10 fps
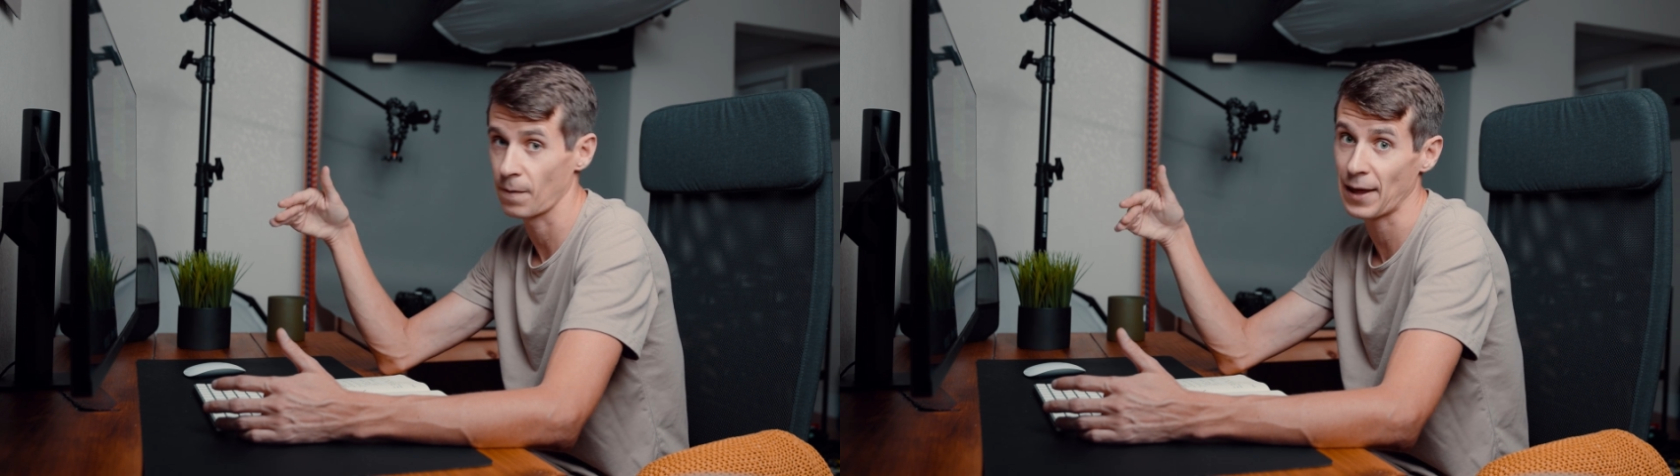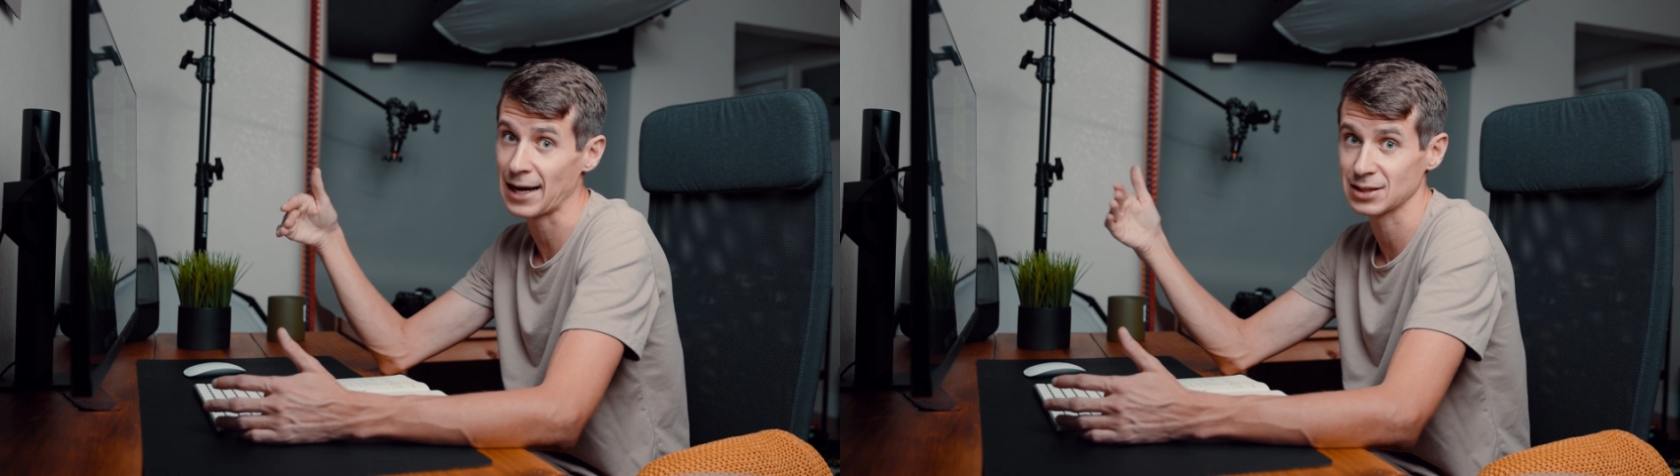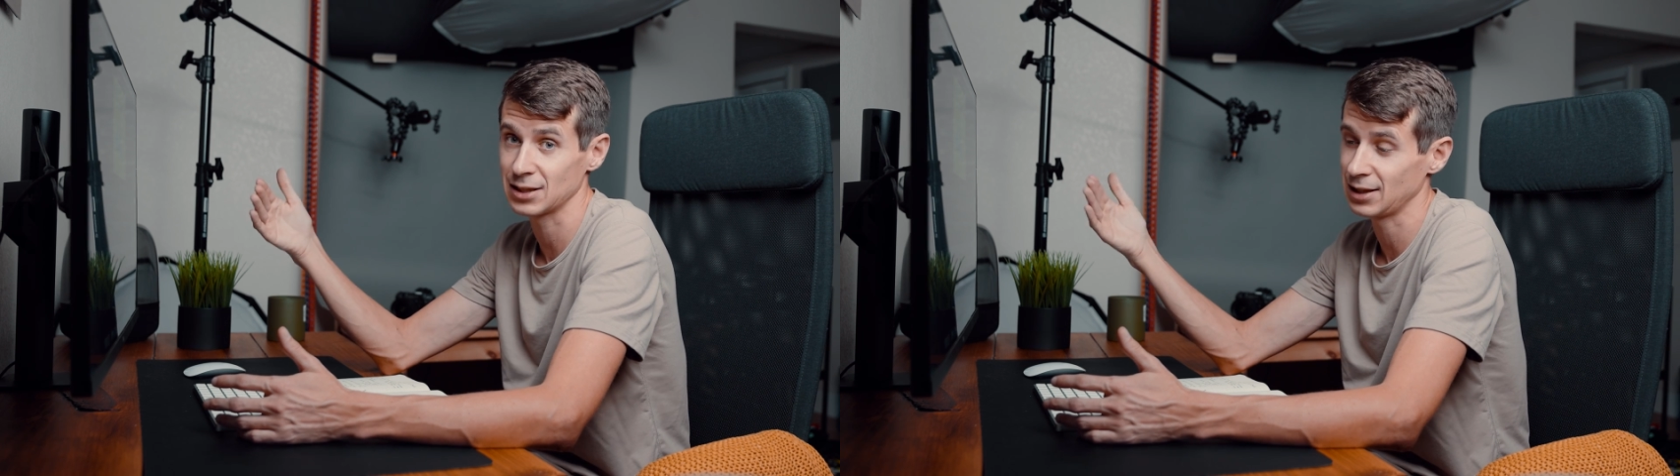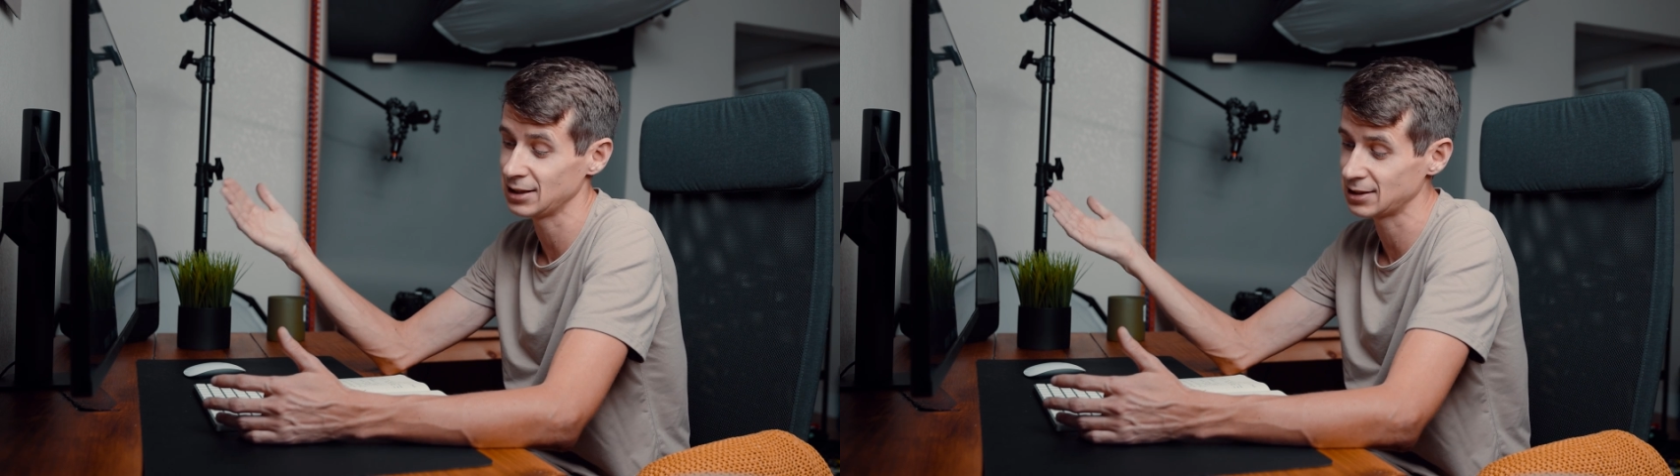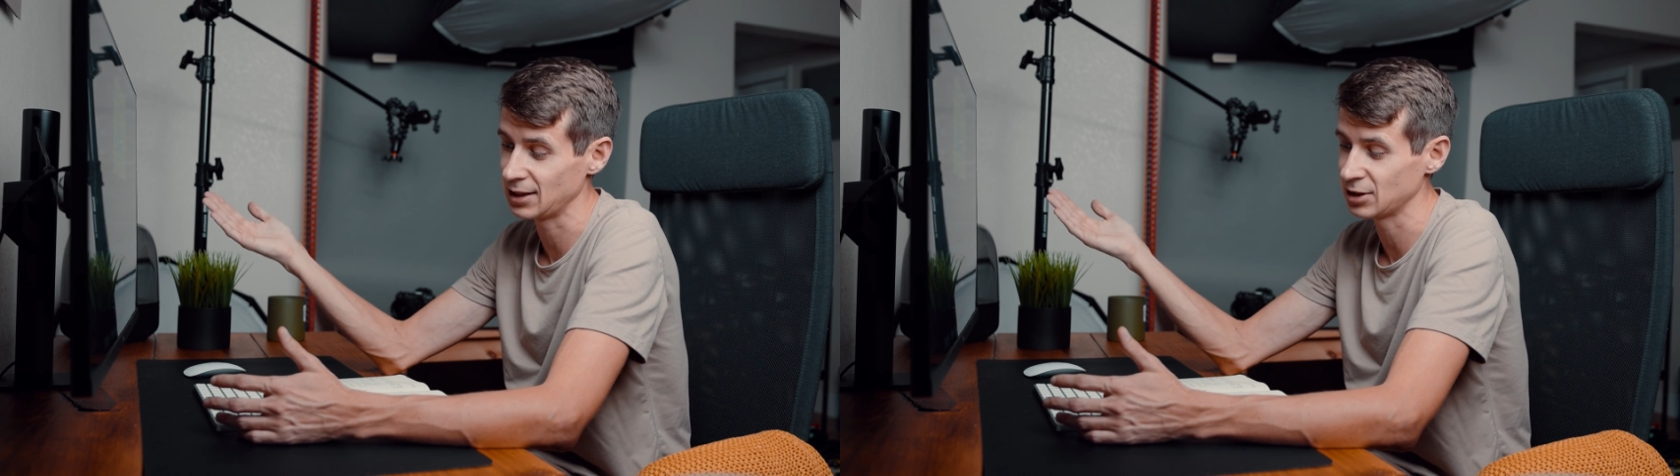That's at
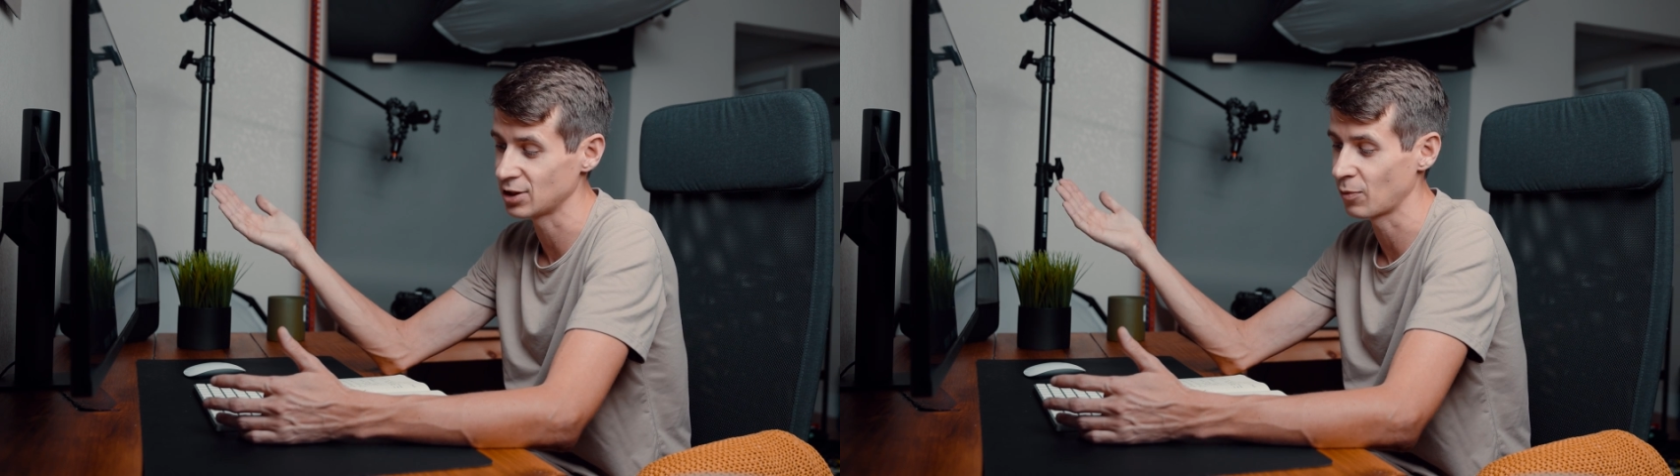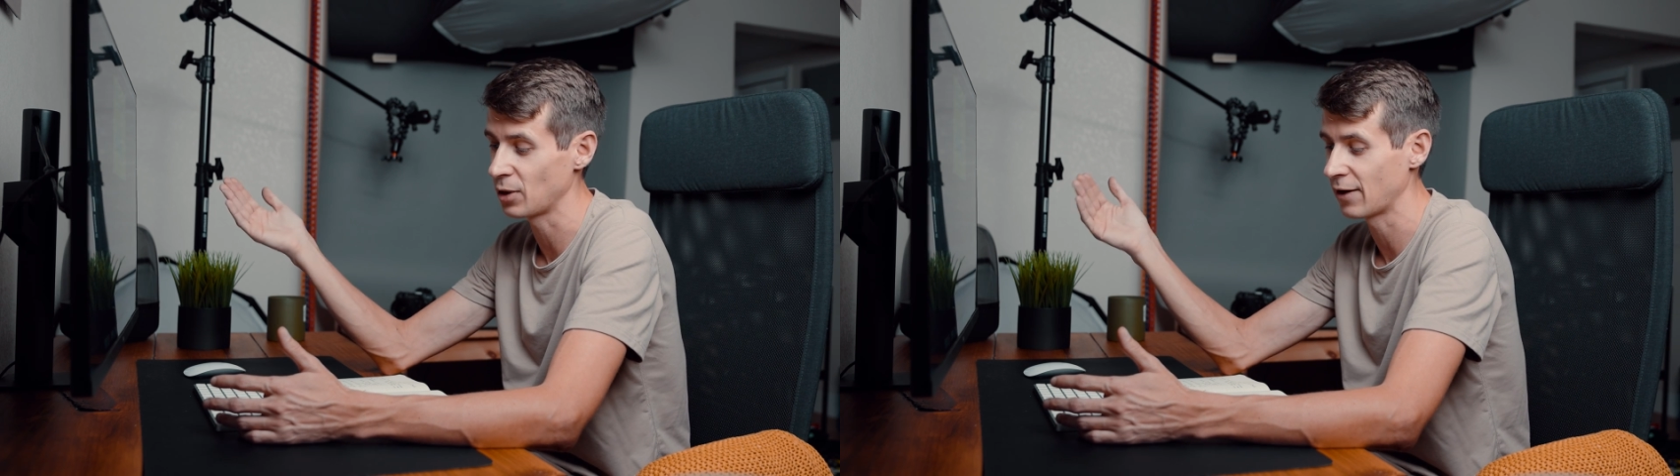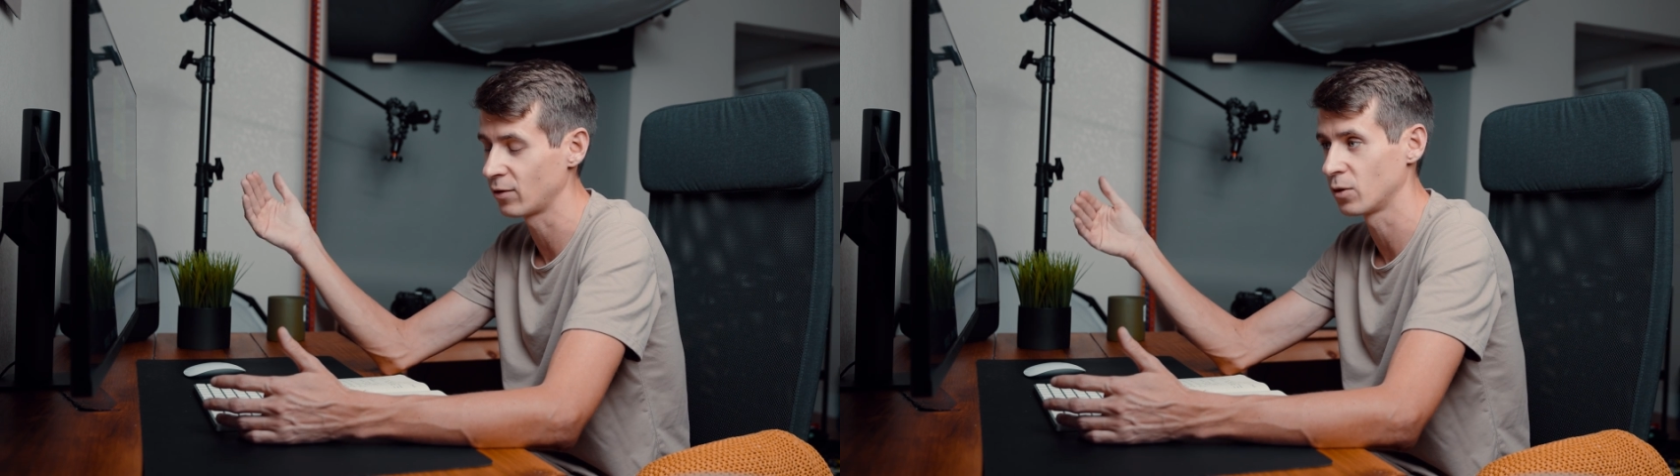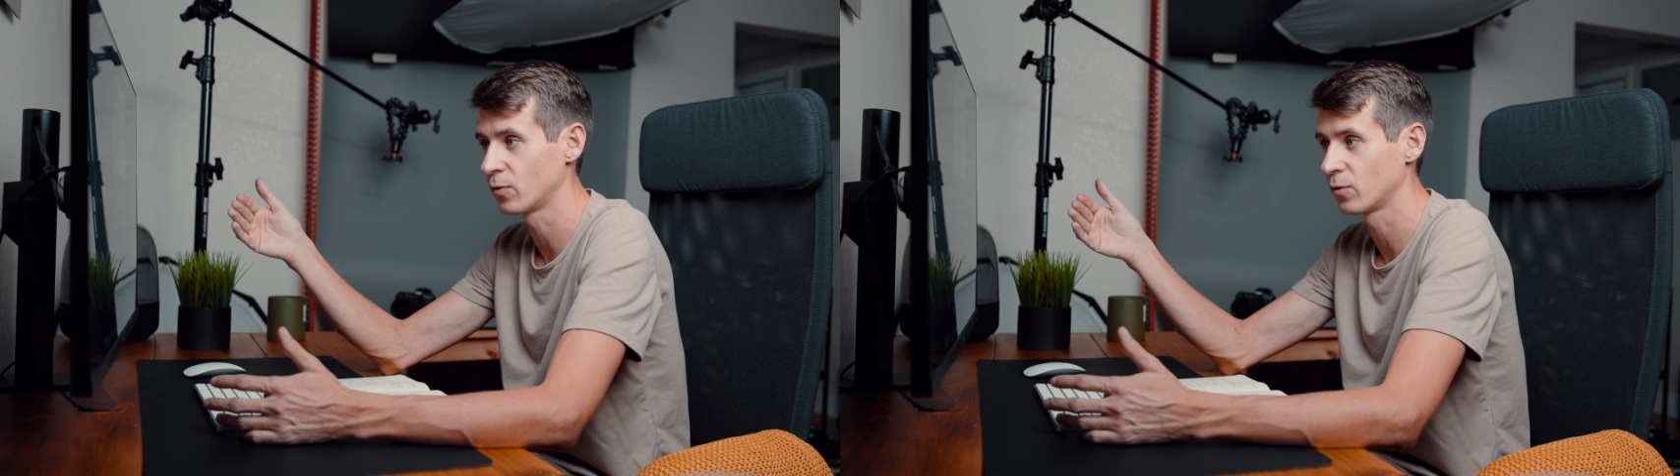least the issues I've been having